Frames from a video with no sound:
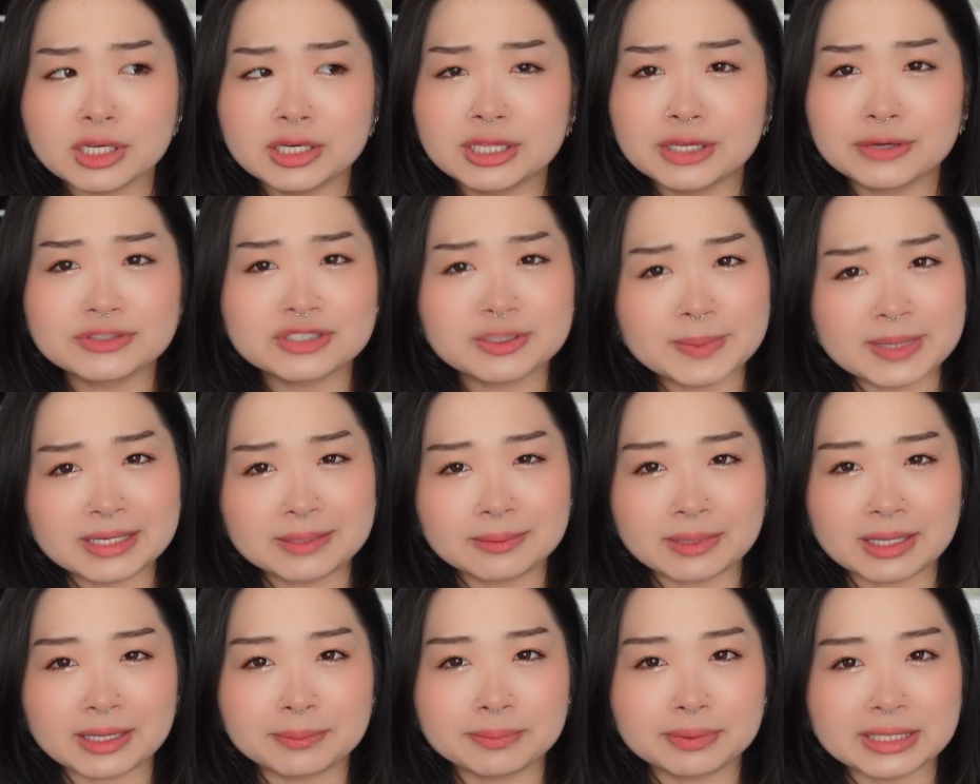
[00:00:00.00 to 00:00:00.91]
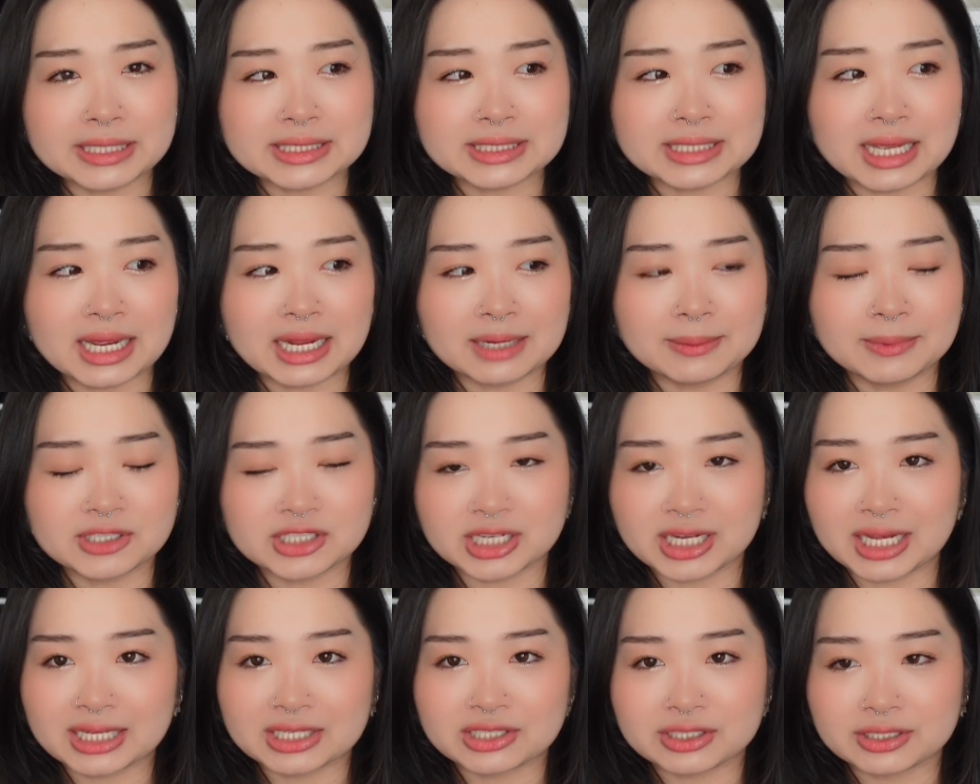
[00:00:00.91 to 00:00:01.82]
There was a big like place that had a bunch of
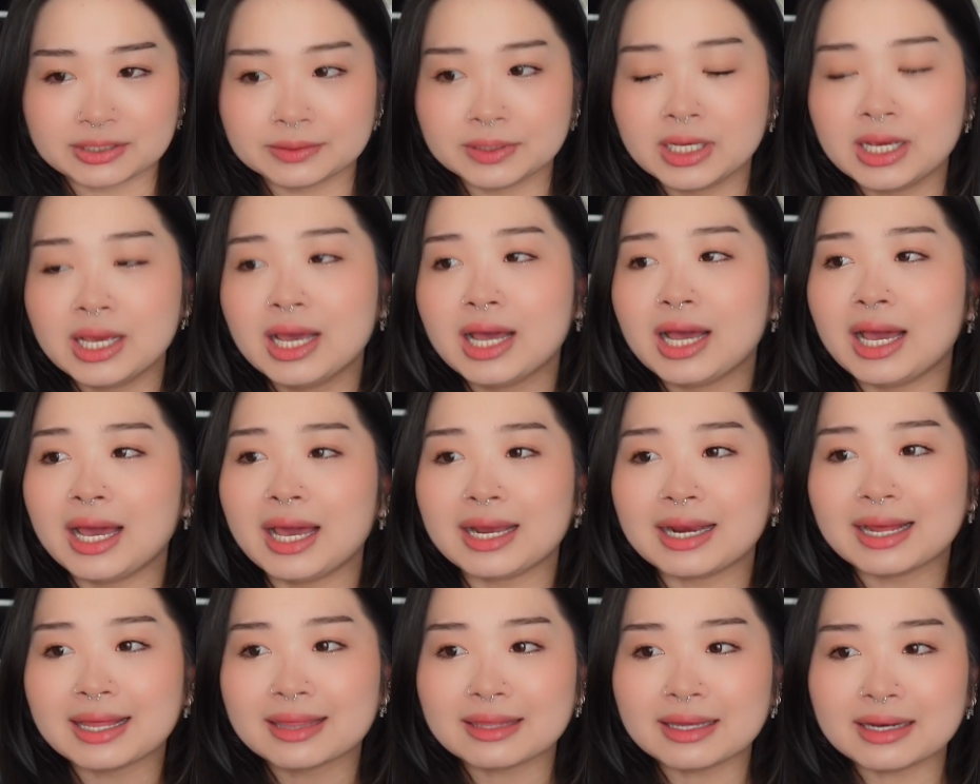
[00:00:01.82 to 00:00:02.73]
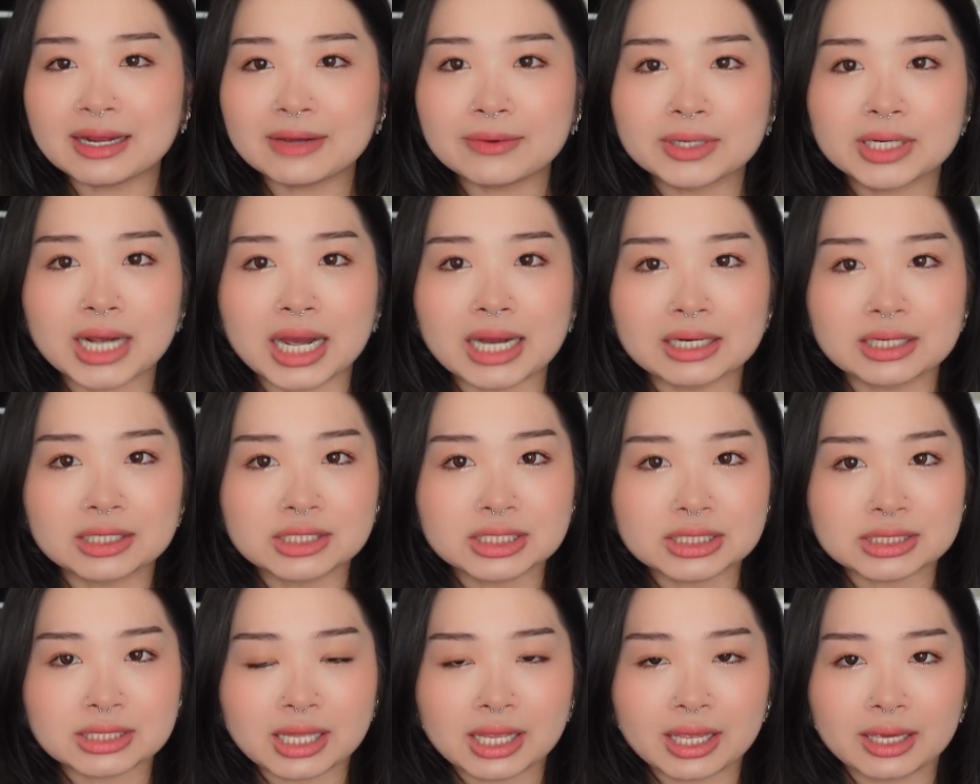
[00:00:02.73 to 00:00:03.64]
gacha, and I thought I would kind of
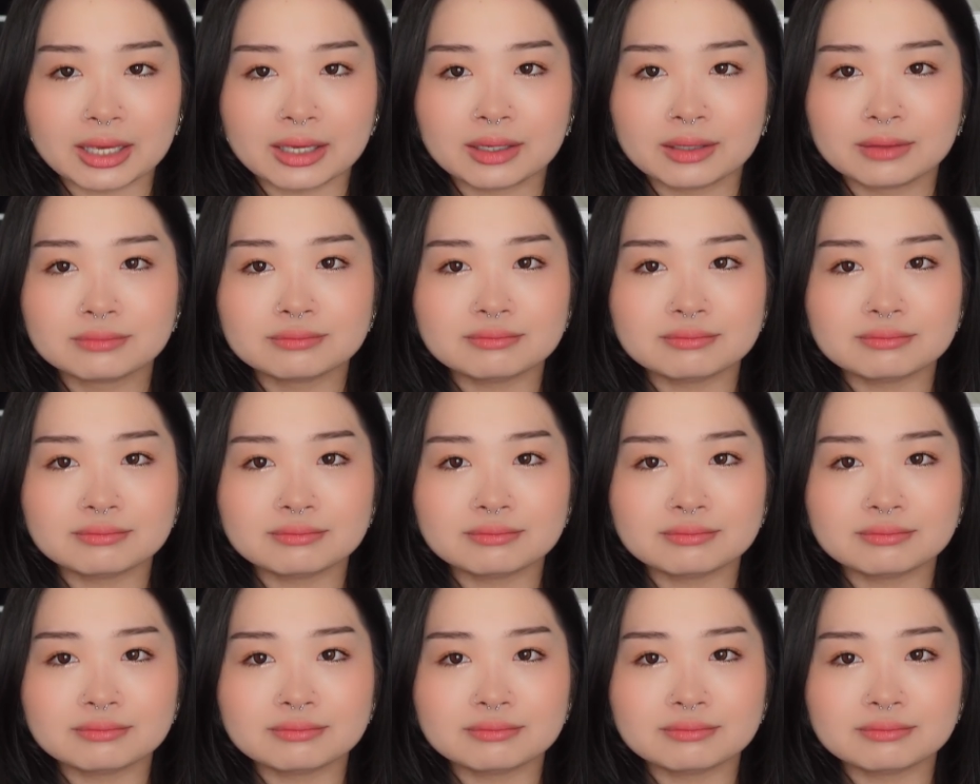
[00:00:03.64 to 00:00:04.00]
just like